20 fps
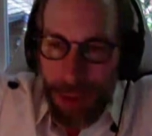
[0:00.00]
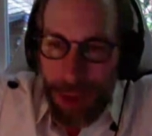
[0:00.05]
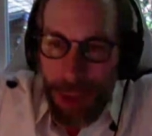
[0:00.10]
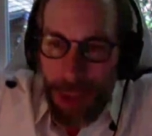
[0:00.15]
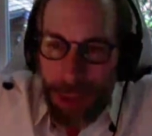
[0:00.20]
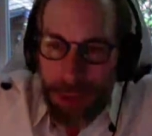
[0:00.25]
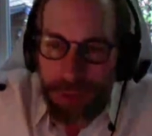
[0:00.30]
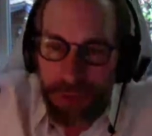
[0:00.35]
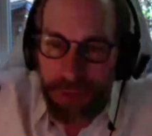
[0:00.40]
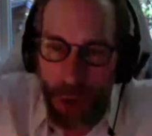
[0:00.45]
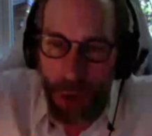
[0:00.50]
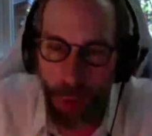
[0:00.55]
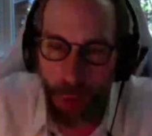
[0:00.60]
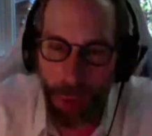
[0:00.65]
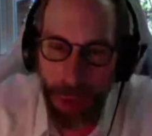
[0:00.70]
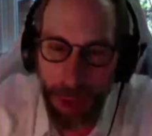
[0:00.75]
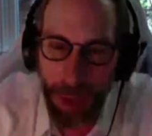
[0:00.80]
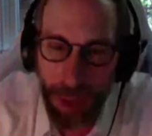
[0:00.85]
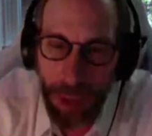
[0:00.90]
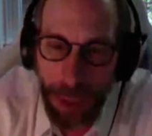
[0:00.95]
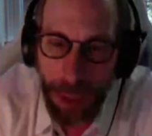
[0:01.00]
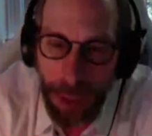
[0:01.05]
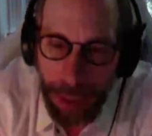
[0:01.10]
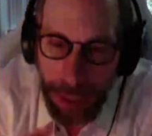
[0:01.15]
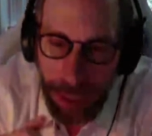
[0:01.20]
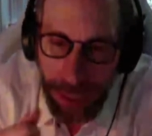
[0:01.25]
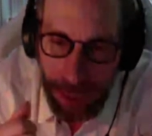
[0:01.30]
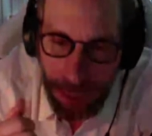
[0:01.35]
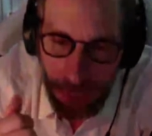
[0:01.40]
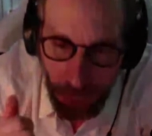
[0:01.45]
And so
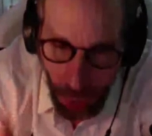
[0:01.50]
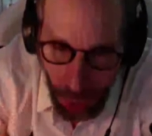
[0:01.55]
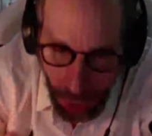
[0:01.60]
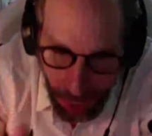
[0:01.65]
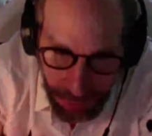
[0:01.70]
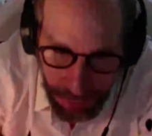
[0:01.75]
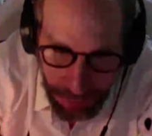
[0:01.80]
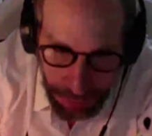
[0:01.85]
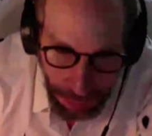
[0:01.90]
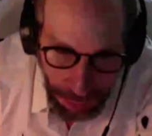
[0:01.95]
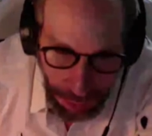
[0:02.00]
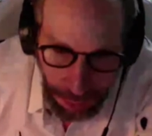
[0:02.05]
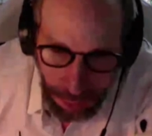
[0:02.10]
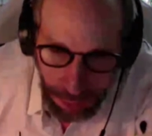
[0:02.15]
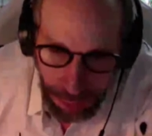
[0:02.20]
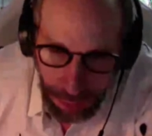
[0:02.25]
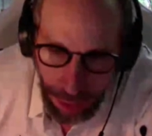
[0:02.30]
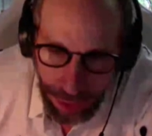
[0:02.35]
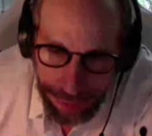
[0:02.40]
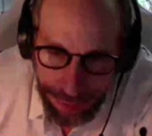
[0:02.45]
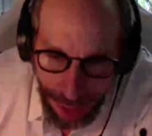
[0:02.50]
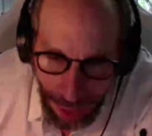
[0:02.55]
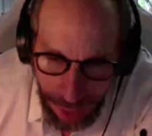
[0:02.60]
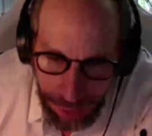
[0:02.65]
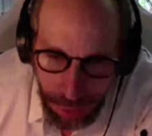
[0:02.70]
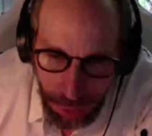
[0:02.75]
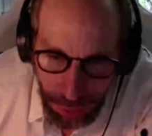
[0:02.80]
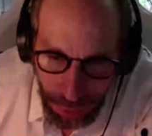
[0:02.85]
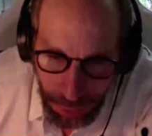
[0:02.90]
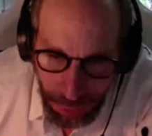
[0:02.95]
it looks like that
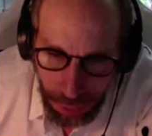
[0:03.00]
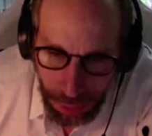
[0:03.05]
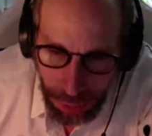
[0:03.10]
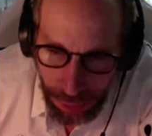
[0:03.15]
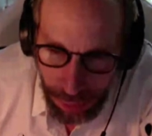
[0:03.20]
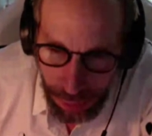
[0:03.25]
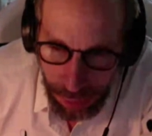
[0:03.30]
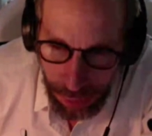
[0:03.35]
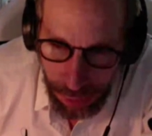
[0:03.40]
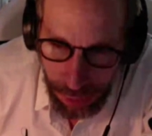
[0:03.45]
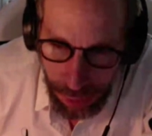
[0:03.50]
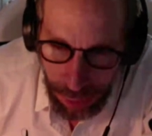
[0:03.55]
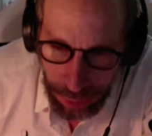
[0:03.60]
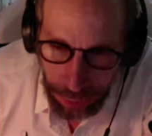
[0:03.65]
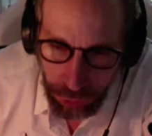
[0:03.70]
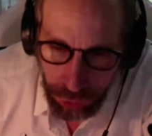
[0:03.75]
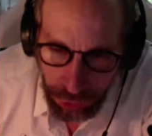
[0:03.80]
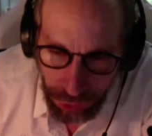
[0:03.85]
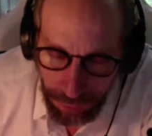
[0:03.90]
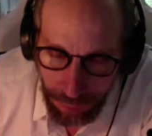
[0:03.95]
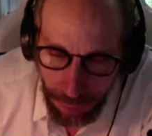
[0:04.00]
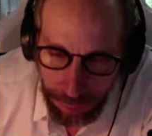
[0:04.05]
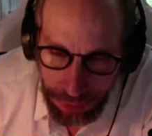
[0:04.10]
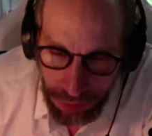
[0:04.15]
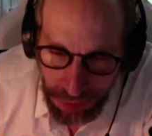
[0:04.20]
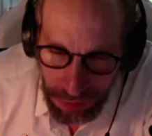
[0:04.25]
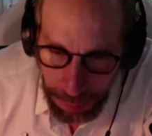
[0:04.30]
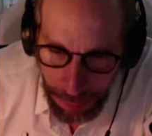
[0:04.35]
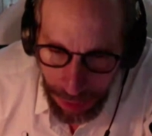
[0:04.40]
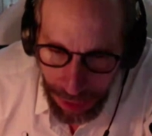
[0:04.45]
energy of
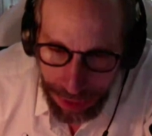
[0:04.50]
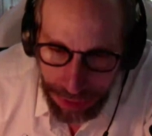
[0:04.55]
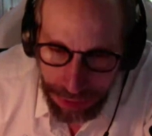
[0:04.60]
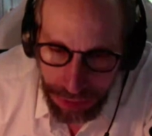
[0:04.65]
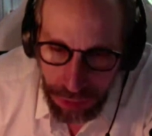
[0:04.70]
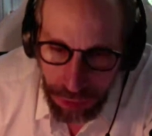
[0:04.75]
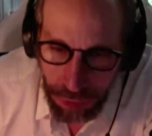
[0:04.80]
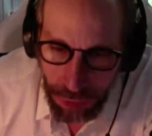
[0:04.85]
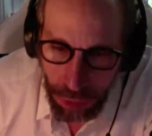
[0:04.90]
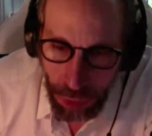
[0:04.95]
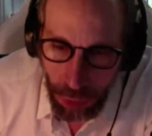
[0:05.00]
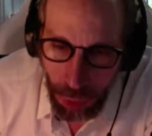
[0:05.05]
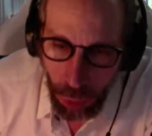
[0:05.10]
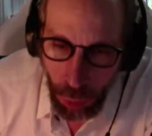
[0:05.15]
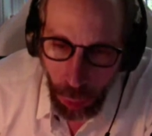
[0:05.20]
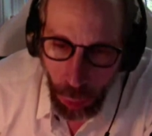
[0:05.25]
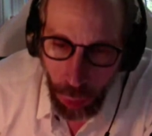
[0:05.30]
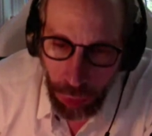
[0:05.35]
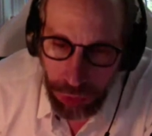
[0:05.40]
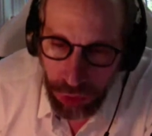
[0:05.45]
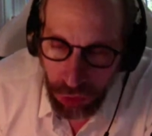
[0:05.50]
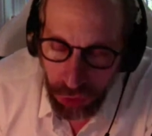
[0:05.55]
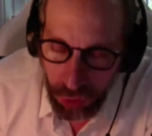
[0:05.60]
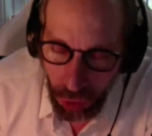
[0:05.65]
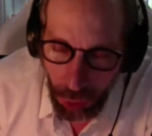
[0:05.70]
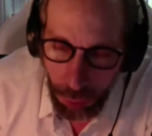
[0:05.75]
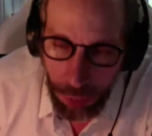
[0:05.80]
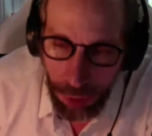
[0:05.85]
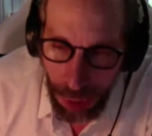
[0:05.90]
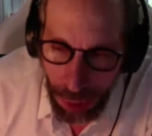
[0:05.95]
empty space will
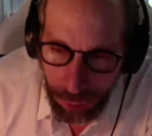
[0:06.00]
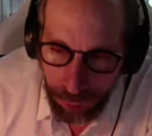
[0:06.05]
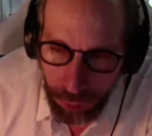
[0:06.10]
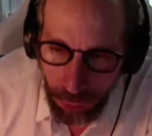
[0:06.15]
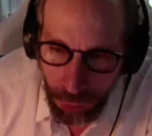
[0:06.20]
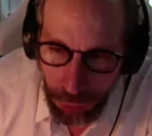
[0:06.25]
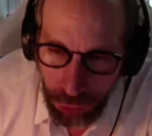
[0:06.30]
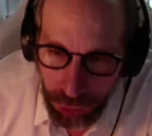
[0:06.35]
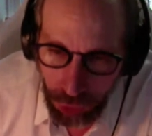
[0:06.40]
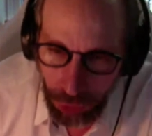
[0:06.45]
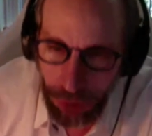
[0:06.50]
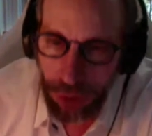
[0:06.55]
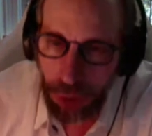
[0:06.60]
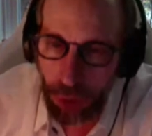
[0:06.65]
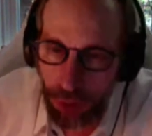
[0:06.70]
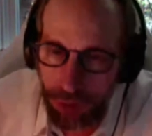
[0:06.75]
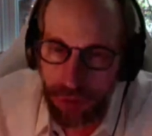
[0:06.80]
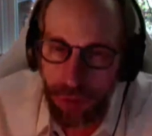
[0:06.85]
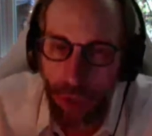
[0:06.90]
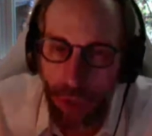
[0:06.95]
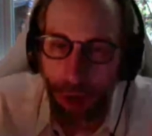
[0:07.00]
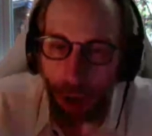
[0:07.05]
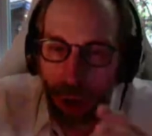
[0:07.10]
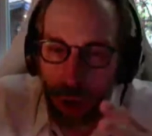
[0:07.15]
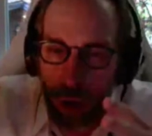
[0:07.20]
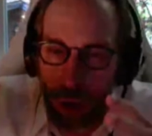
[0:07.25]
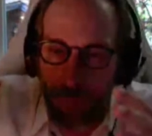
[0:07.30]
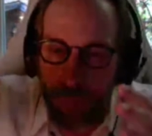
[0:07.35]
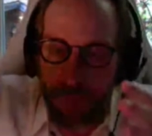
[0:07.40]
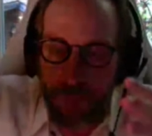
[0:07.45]
determine our future. It looks like our
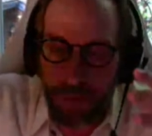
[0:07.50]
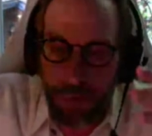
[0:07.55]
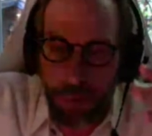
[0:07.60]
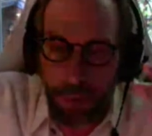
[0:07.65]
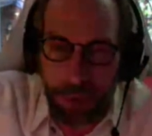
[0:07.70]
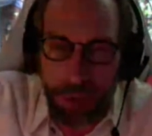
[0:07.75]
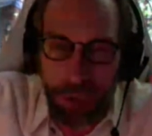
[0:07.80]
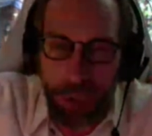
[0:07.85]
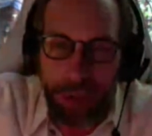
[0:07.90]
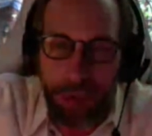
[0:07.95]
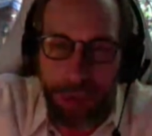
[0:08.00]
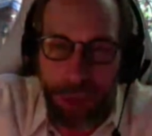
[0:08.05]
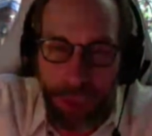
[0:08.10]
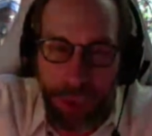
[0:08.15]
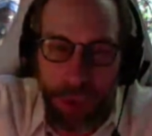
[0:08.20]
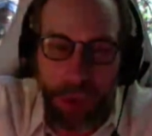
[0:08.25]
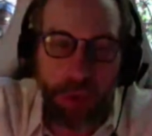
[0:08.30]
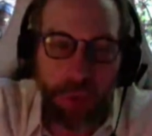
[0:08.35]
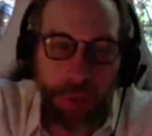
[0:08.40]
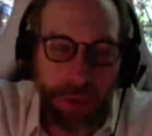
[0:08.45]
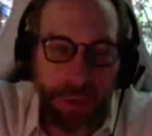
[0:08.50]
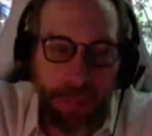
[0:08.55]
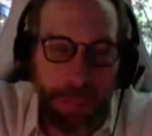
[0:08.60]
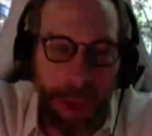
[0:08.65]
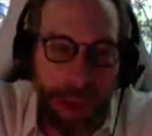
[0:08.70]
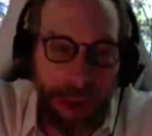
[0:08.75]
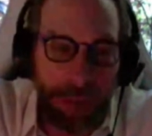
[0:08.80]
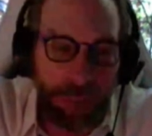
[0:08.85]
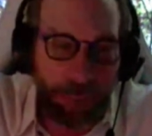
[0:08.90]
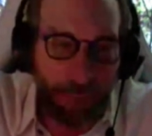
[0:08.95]
universe will continue to
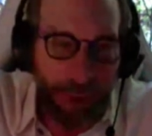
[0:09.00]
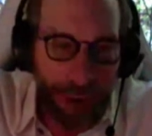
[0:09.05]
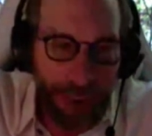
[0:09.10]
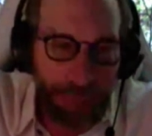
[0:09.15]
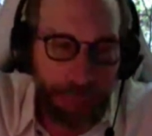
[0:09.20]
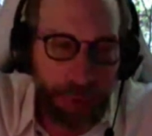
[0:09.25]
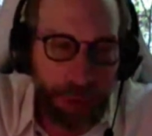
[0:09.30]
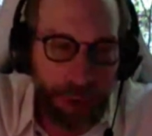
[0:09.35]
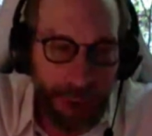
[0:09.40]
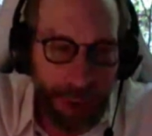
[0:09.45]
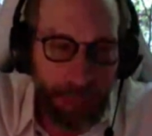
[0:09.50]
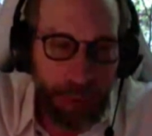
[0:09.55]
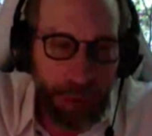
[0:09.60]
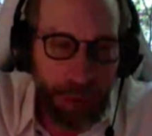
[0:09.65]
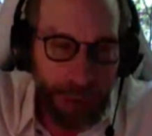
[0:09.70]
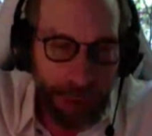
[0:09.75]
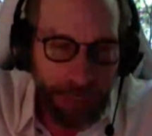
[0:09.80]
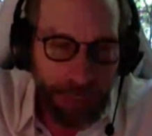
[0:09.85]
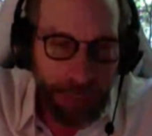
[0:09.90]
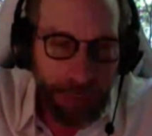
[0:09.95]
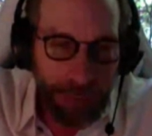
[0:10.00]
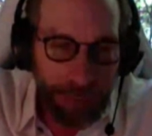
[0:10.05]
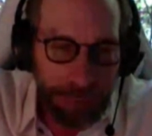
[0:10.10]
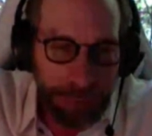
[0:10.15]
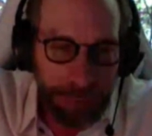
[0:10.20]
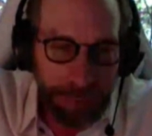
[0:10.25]
expand forever and ever and ever.